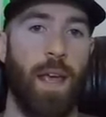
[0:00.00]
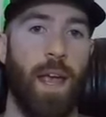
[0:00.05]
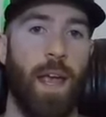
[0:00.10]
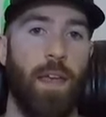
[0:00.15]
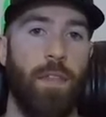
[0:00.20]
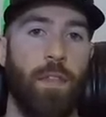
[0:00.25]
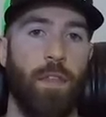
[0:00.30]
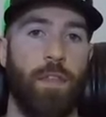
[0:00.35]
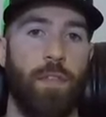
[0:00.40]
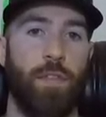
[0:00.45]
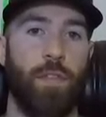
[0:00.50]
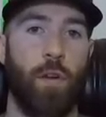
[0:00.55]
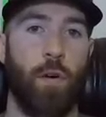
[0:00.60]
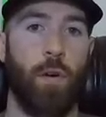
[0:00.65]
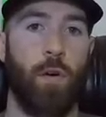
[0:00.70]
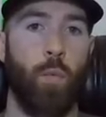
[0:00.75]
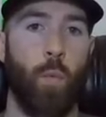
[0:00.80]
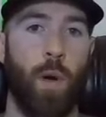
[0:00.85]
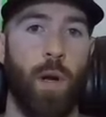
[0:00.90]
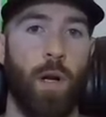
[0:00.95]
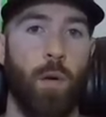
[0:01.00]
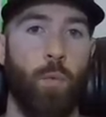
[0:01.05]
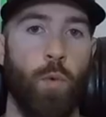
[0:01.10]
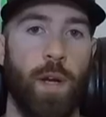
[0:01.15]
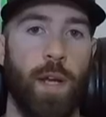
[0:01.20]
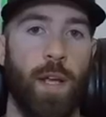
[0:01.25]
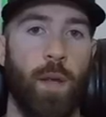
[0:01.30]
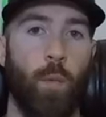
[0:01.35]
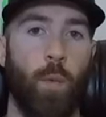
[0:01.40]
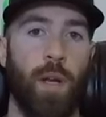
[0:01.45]
And the third winner will
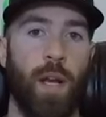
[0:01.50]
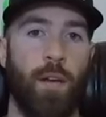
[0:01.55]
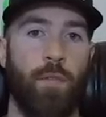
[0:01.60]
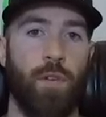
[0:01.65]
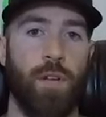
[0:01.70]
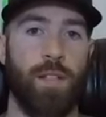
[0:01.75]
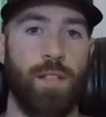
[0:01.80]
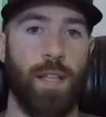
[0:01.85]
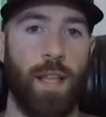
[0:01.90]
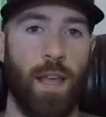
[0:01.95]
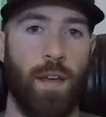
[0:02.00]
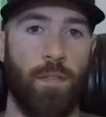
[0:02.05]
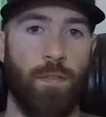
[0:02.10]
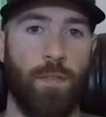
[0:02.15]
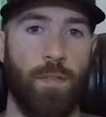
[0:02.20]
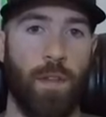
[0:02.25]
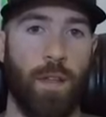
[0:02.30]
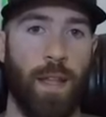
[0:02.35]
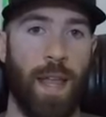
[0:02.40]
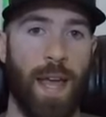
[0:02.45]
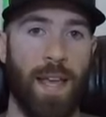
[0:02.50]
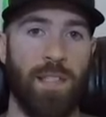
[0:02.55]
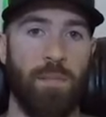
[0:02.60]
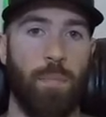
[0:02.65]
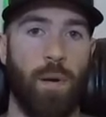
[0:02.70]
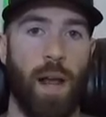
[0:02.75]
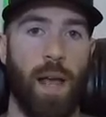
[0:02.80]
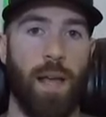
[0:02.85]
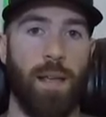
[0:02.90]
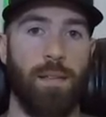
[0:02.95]
get whatever is left, the
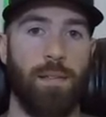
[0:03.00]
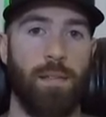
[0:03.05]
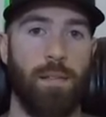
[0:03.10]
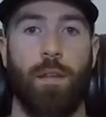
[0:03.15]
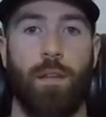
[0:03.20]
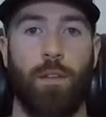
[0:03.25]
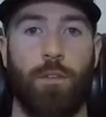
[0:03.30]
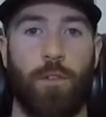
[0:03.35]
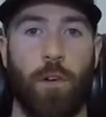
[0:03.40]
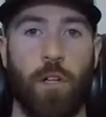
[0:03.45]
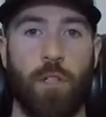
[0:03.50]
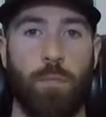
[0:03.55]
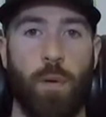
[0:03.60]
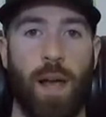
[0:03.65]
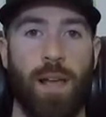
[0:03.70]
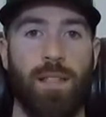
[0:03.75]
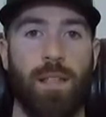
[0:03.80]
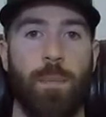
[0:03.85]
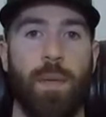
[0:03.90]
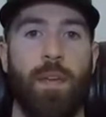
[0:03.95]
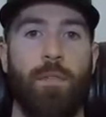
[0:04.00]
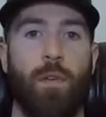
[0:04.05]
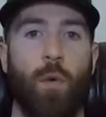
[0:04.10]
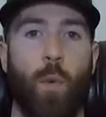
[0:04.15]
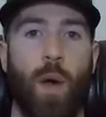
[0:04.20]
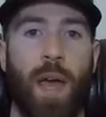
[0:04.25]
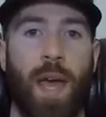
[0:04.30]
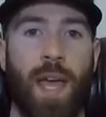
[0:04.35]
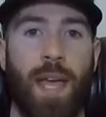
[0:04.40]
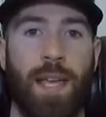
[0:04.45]
last prize. The first prize I'm giving
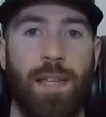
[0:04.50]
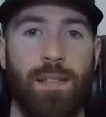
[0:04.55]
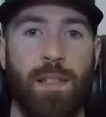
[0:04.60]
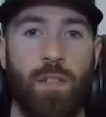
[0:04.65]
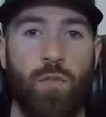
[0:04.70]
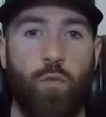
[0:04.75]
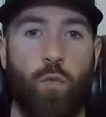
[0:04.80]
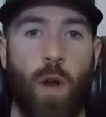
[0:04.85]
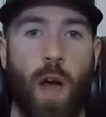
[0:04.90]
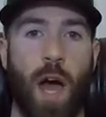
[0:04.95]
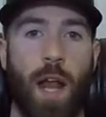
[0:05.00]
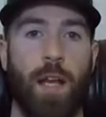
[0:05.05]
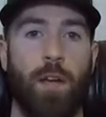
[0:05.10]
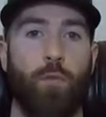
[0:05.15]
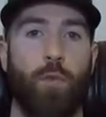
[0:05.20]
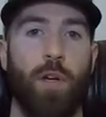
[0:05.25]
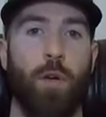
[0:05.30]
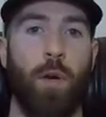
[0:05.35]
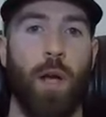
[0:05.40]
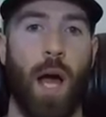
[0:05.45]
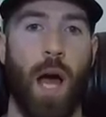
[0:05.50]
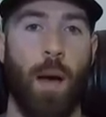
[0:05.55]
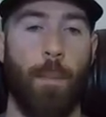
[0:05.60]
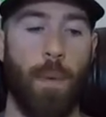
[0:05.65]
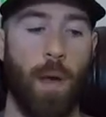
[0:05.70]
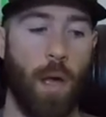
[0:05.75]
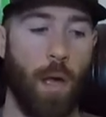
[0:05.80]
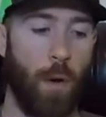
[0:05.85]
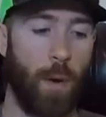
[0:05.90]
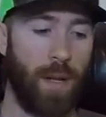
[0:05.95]
away is this rod and reel
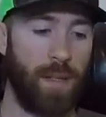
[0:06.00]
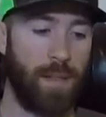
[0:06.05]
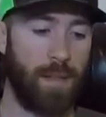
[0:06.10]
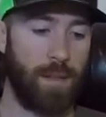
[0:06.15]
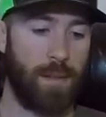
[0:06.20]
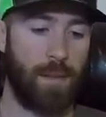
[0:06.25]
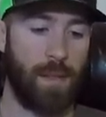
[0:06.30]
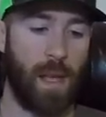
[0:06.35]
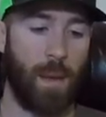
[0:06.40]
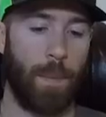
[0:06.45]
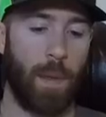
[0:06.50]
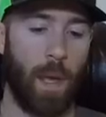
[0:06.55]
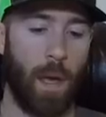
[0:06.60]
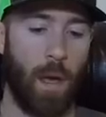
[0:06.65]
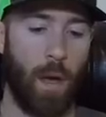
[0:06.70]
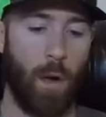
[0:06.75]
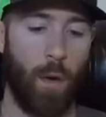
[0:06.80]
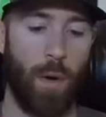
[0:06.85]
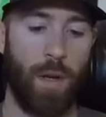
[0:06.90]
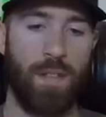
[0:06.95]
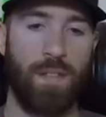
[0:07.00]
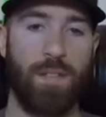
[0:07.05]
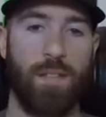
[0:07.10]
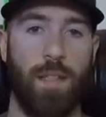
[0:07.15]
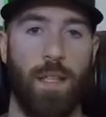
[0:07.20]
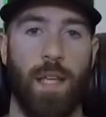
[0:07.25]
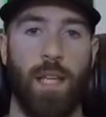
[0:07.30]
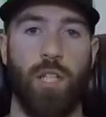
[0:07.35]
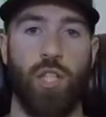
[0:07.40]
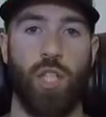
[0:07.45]
combo. It's a Zebco
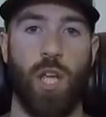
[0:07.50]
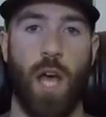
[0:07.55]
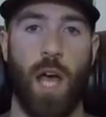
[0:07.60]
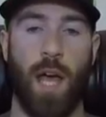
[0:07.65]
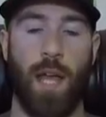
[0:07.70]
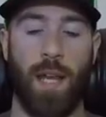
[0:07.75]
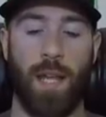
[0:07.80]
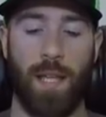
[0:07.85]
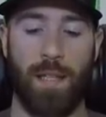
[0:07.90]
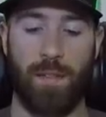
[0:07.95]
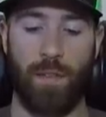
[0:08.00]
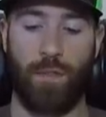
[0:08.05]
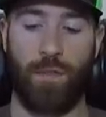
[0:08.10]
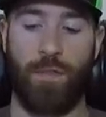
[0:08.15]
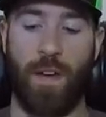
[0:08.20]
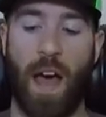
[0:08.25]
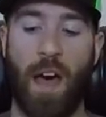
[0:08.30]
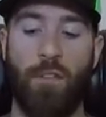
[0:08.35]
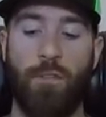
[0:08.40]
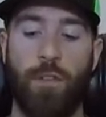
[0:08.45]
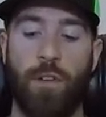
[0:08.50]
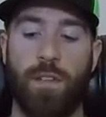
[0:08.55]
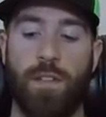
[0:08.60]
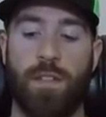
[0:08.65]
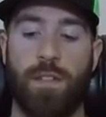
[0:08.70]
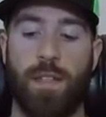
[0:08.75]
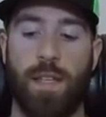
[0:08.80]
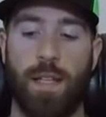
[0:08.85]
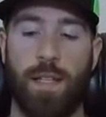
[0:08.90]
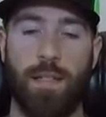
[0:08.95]
slingshot. It's a
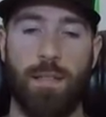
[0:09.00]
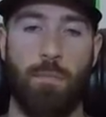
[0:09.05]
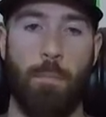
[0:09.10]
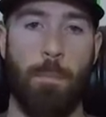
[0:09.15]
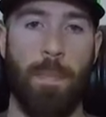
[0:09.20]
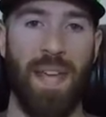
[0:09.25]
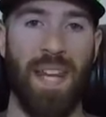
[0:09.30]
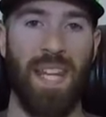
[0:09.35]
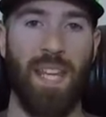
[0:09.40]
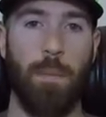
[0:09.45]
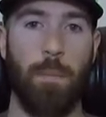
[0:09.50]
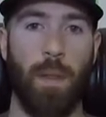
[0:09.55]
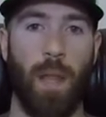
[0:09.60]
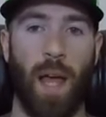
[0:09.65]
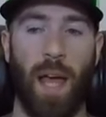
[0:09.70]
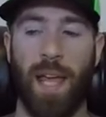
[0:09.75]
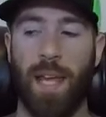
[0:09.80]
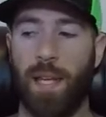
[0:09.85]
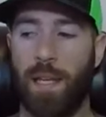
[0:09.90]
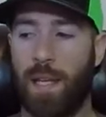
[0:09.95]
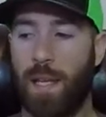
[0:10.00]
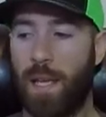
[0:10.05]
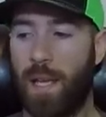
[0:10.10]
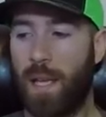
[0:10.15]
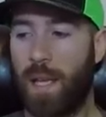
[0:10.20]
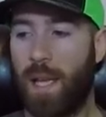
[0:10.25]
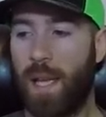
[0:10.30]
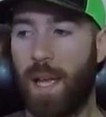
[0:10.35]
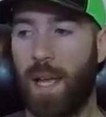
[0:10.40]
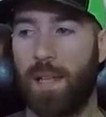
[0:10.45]
5'6 medium light.
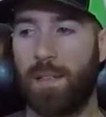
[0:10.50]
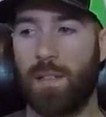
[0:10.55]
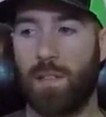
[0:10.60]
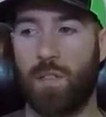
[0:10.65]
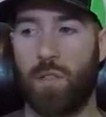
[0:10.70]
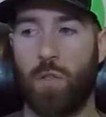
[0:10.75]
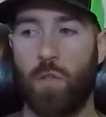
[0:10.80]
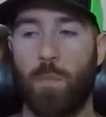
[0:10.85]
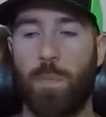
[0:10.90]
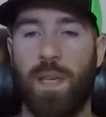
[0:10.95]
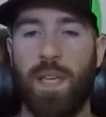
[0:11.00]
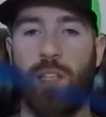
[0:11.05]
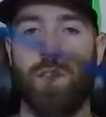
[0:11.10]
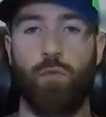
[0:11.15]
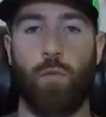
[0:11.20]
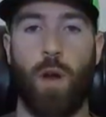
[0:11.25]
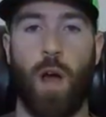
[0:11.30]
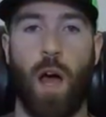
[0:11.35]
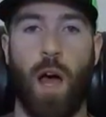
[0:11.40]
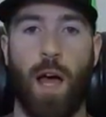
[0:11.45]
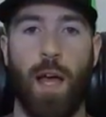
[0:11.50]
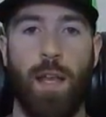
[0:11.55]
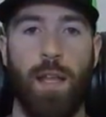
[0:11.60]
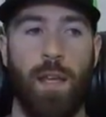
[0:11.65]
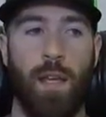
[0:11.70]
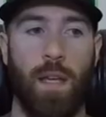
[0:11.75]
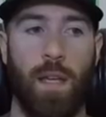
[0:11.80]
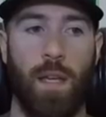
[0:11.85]
It's a two-piece rod